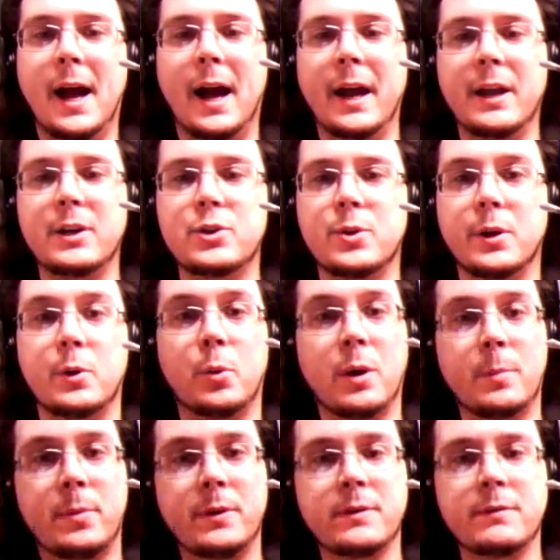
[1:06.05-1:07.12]
I enjoy
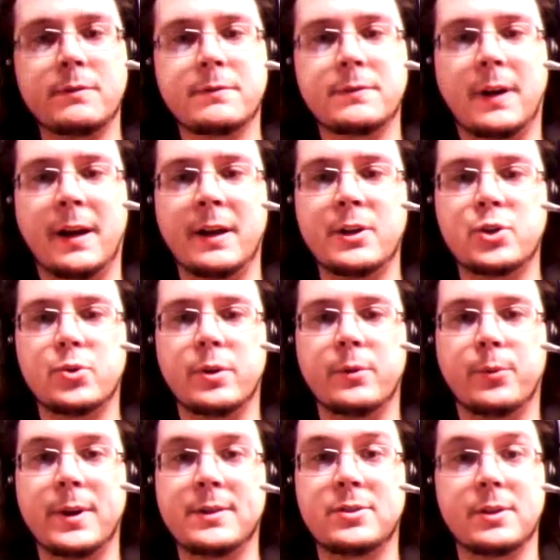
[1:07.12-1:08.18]
cooperative, I enjoy
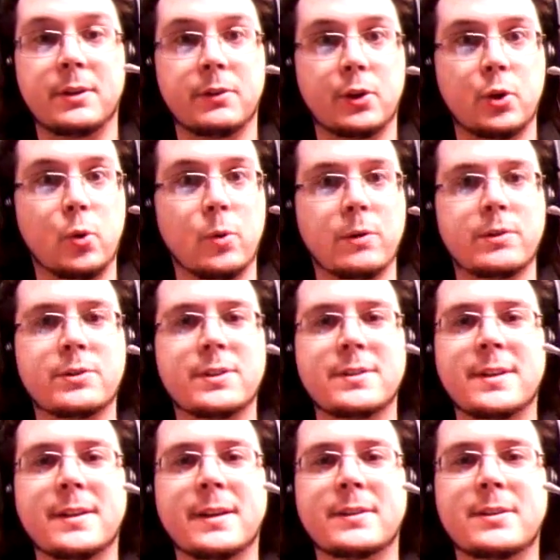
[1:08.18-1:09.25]
racing the course,
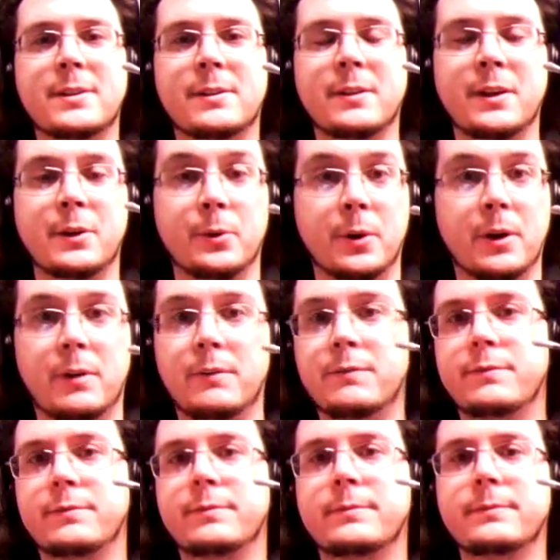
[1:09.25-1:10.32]
as I like to call it, you know,
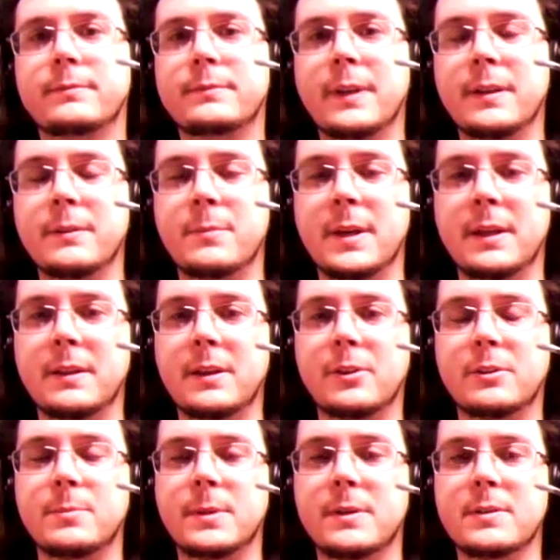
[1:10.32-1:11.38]
golf. It being the
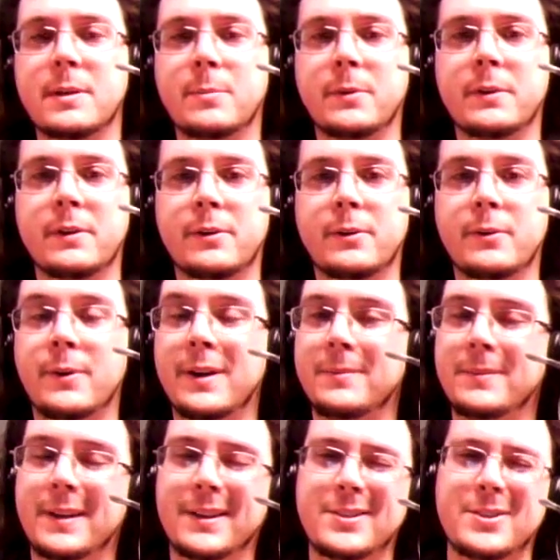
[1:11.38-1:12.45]
ultimate example there, although I
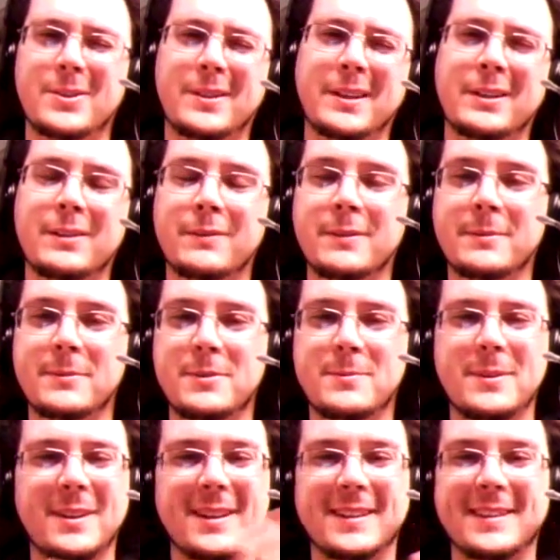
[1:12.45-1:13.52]
actually don't like golf that much,
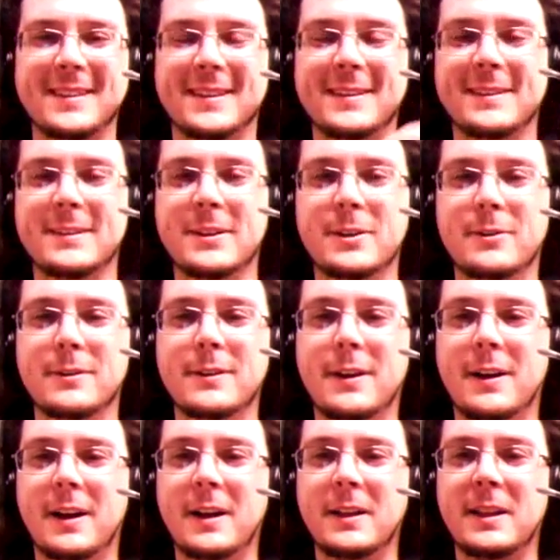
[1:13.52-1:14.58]
but you get the idea, you know, I,
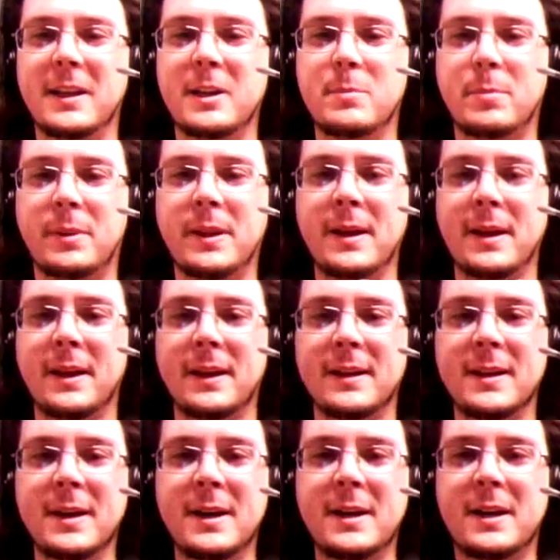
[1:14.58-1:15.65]
I like
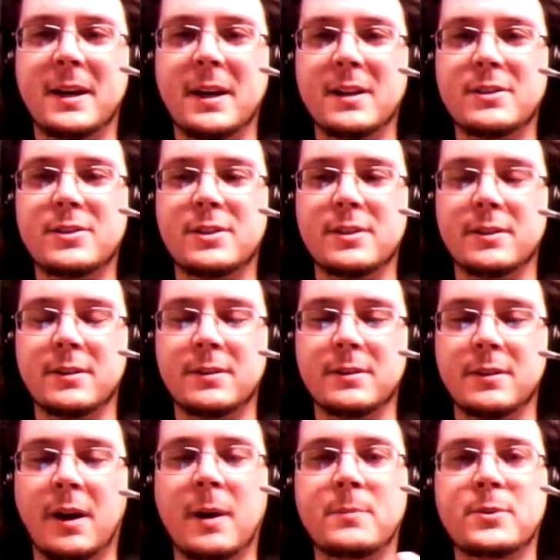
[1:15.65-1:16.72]
playing against the,
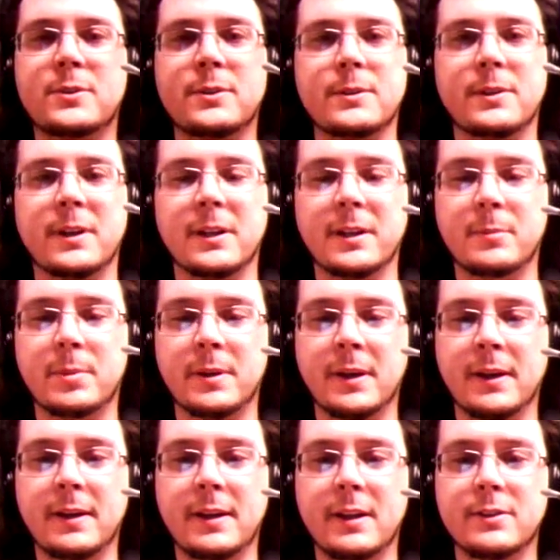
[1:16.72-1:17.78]
the obstacle, I like
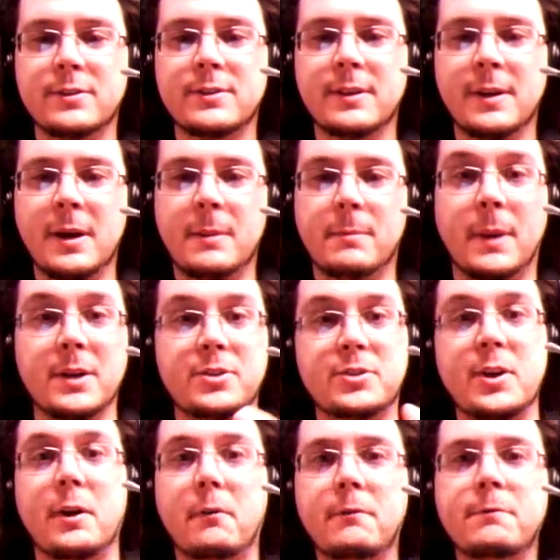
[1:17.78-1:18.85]
playing against
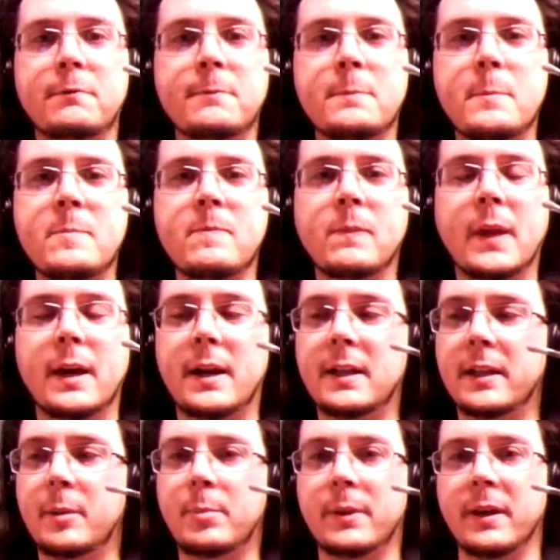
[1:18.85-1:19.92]
myself, and I
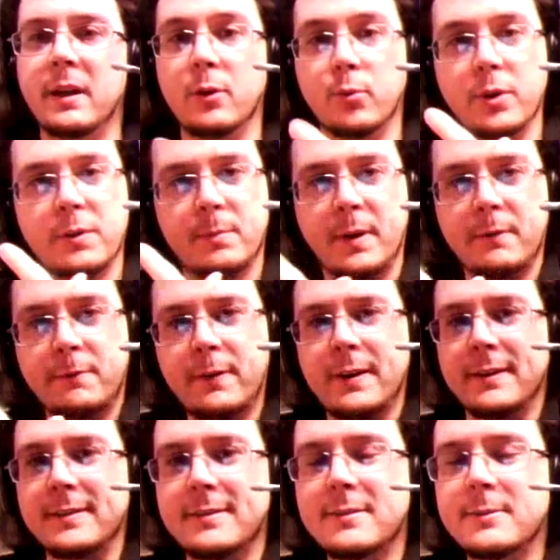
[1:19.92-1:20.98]
like playing with my
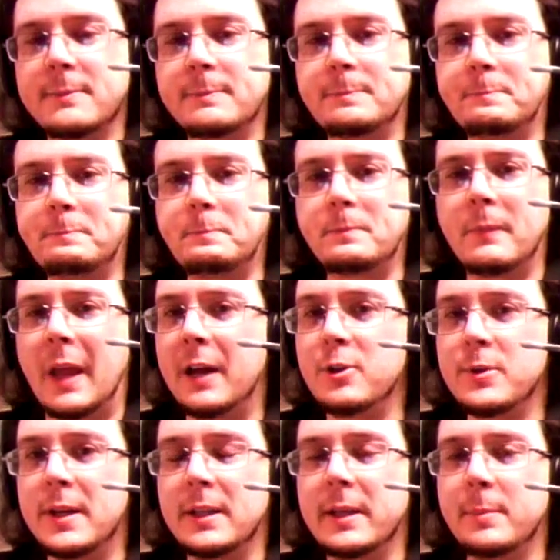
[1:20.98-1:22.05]
friends. I
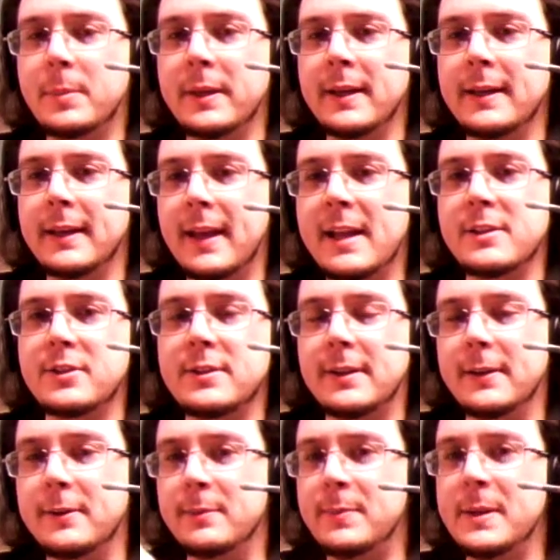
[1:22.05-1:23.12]
do not like playing against
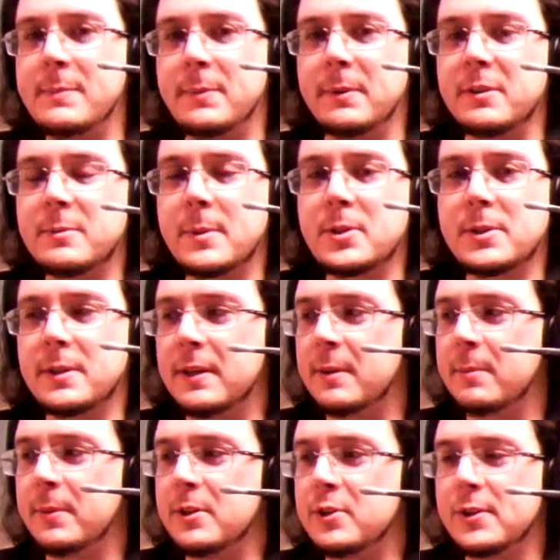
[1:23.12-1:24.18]
other people, especially
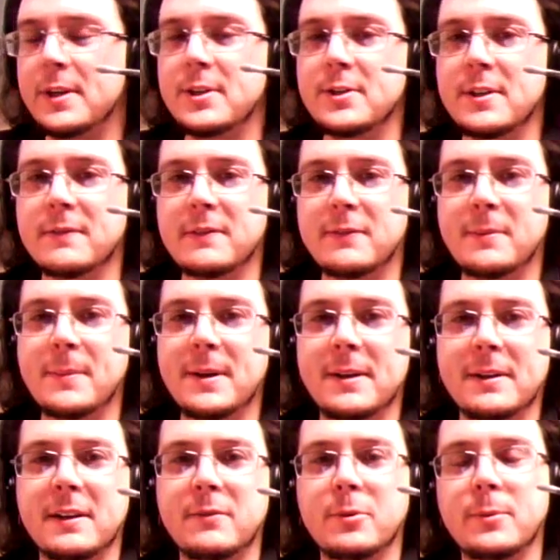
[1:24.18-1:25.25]
complete strangers I've never
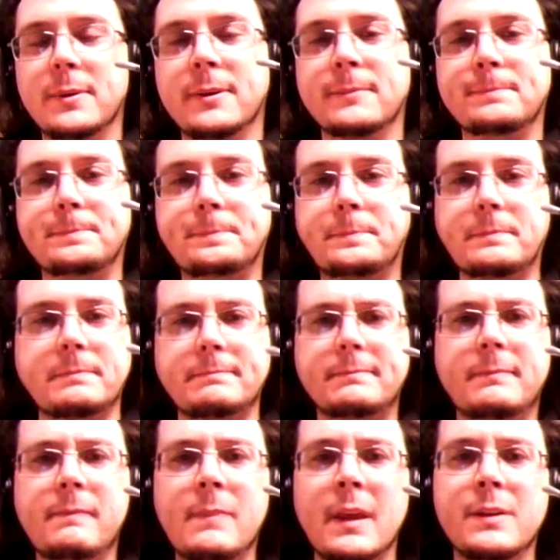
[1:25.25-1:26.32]
met and never will.
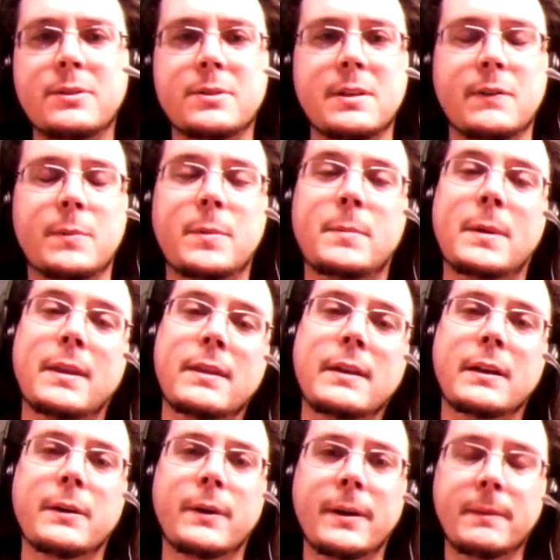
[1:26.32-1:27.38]
It's just never been my
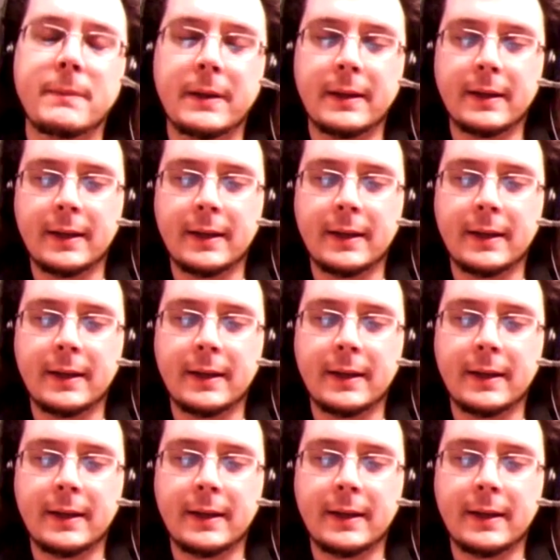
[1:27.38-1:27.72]
thing, right?